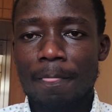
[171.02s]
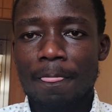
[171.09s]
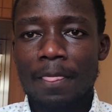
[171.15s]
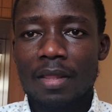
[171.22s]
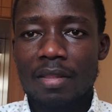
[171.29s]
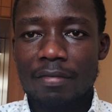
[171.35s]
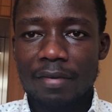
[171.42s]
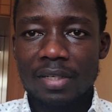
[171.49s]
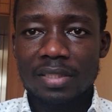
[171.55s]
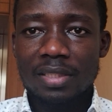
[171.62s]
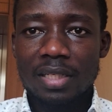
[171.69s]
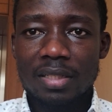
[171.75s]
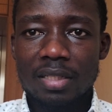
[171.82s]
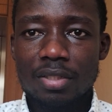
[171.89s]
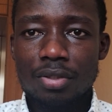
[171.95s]
The first thing
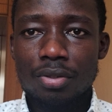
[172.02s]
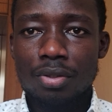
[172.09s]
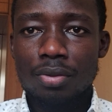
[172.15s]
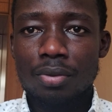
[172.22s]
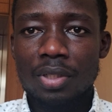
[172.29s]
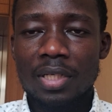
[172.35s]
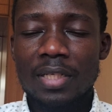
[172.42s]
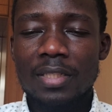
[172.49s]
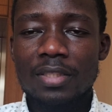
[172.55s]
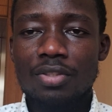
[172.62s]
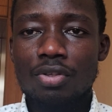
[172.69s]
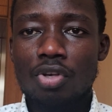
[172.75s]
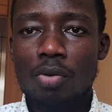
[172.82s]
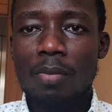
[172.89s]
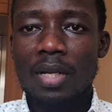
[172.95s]
that you do is you
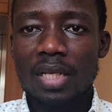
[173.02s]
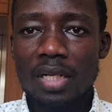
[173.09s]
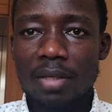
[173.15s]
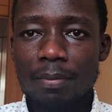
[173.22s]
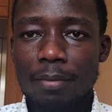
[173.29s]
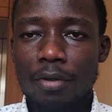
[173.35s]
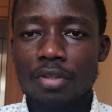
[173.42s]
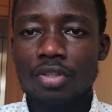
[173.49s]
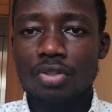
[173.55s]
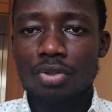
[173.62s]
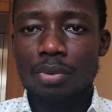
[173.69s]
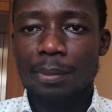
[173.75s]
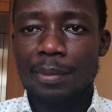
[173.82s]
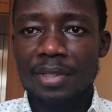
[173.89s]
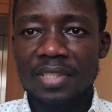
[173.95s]
normally report to your
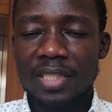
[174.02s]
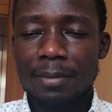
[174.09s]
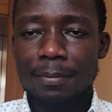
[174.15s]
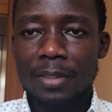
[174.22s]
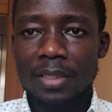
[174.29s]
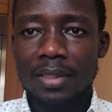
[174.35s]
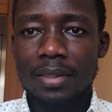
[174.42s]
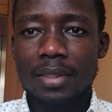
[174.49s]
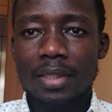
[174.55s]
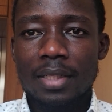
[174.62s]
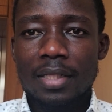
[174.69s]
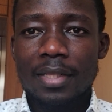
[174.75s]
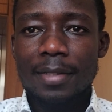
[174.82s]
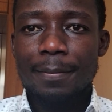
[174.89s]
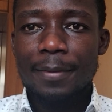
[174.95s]
preceptor. The
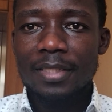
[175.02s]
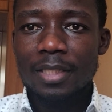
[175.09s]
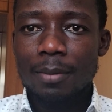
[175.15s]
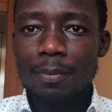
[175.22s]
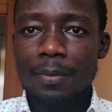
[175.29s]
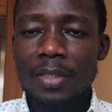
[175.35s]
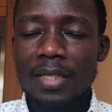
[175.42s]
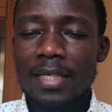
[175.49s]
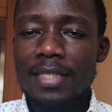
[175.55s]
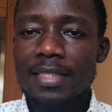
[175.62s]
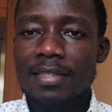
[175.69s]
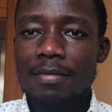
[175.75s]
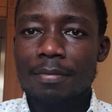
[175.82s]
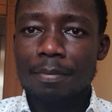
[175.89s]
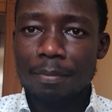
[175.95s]
preceptor is the
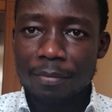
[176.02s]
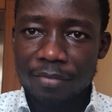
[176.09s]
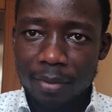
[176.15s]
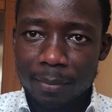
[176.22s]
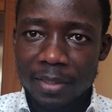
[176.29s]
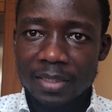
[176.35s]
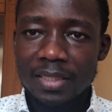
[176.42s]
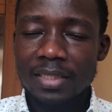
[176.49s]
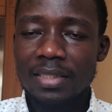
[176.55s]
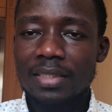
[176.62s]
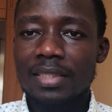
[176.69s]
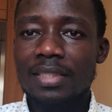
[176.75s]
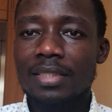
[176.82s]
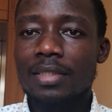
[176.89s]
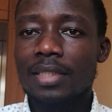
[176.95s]
pharmacist in
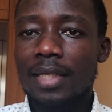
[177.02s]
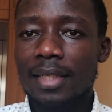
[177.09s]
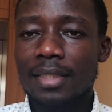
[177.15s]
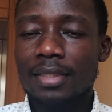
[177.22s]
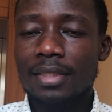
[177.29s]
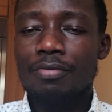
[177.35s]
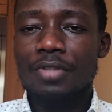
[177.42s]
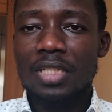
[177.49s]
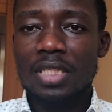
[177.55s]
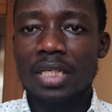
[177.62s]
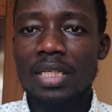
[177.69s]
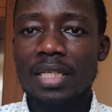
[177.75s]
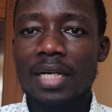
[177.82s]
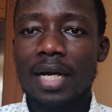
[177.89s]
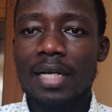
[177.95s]
charge of
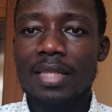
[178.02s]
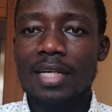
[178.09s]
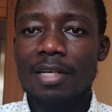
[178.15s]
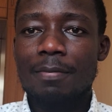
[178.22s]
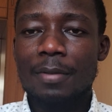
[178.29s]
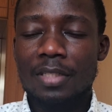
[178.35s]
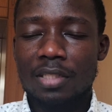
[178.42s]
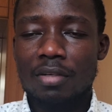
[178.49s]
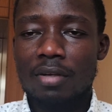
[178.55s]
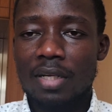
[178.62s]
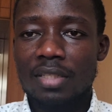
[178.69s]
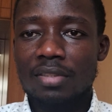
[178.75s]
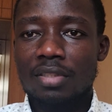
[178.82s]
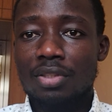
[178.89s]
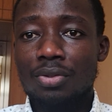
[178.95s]
training at that particular
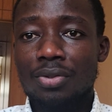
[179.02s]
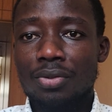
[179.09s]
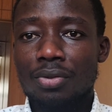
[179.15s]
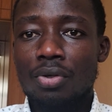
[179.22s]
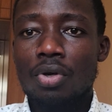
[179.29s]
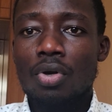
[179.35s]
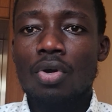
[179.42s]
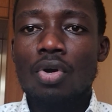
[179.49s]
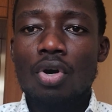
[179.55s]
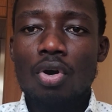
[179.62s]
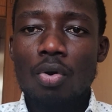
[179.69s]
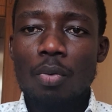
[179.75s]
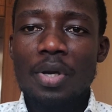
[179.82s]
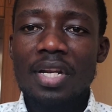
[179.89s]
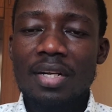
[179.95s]
institution, who
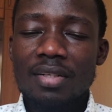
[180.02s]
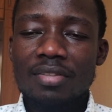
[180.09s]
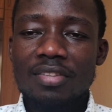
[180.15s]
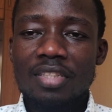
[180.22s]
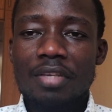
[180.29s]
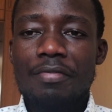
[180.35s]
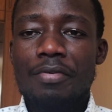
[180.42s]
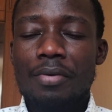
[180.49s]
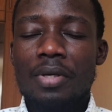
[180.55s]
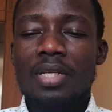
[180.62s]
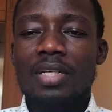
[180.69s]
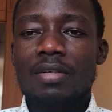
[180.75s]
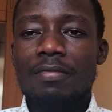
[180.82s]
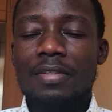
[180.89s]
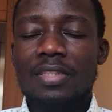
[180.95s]
will receive you into
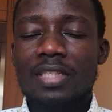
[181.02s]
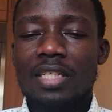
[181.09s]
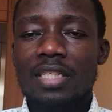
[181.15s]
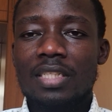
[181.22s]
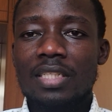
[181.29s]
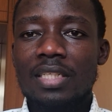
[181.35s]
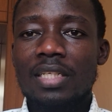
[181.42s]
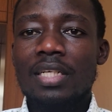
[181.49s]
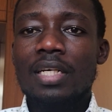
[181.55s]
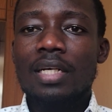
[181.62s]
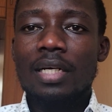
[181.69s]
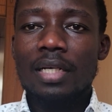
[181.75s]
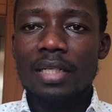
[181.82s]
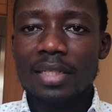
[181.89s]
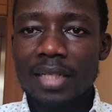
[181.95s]
facility,
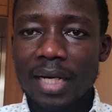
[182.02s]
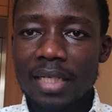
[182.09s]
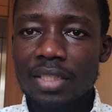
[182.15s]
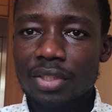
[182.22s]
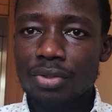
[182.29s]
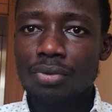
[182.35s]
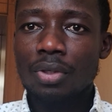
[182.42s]
induct you and